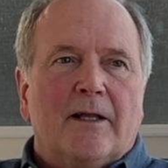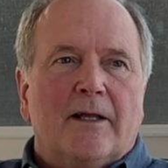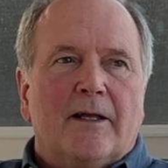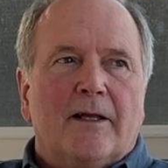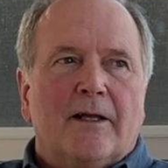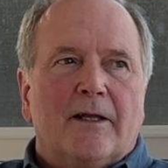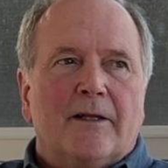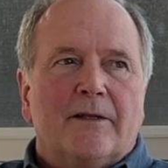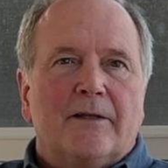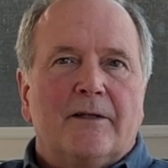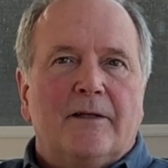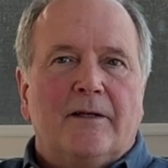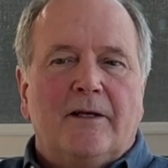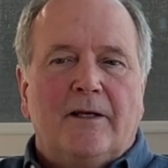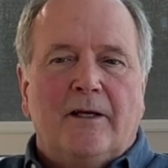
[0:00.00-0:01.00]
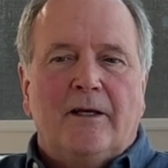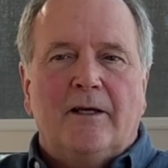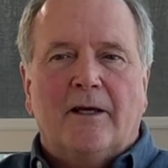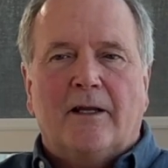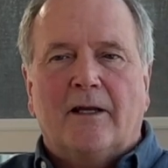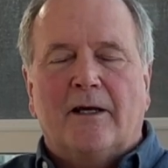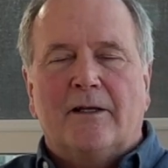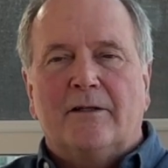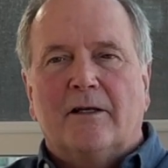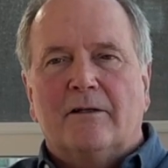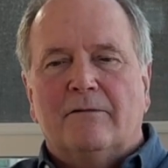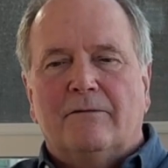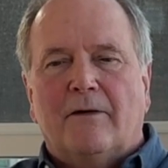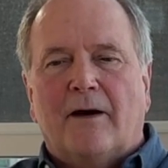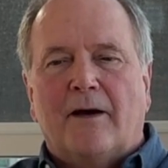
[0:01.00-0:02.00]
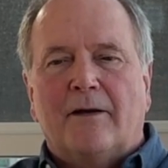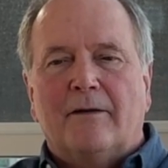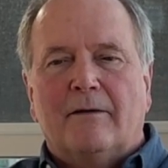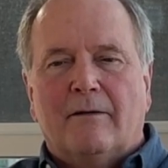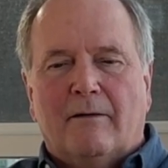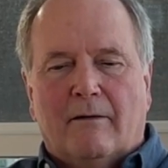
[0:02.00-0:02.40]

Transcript: And he had identified,